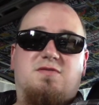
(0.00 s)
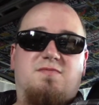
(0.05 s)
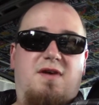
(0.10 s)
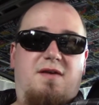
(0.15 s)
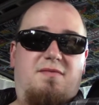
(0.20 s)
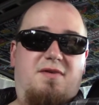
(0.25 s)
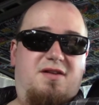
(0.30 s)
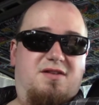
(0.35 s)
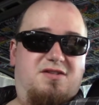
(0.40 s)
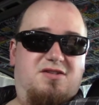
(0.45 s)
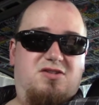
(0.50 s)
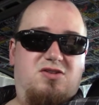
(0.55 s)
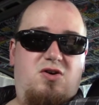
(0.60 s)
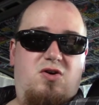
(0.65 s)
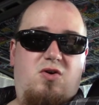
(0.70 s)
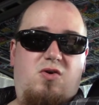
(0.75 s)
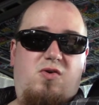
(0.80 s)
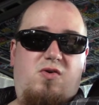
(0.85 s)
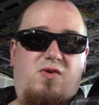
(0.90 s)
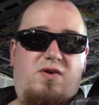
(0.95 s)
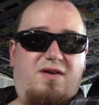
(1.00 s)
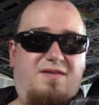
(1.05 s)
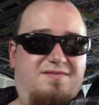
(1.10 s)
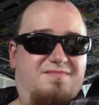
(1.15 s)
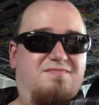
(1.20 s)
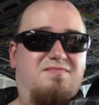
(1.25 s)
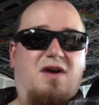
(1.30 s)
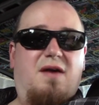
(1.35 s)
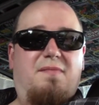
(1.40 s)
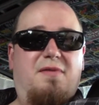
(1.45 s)
maybe in snow, it
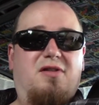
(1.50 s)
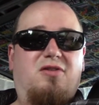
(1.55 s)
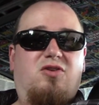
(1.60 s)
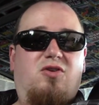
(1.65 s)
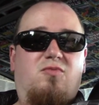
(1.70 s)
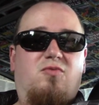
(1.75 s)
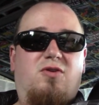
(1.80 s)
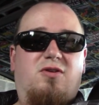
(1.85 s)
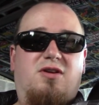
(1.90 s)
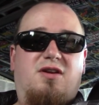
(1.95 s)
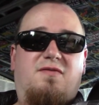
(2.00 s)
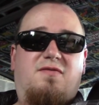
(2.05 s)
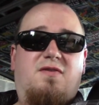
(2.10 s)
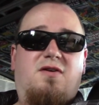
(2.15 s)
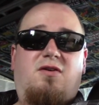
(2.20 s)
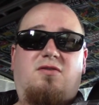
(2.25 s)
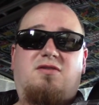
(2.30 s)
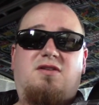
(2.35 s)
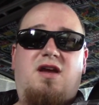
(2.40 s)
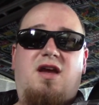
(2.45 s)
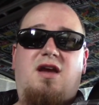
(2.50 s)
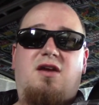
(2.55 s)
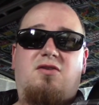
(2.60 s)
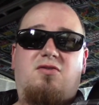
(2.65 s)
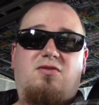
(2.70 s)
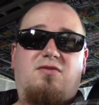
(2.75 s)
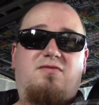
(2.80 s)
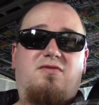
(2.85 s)
might be a little more difficult to handle.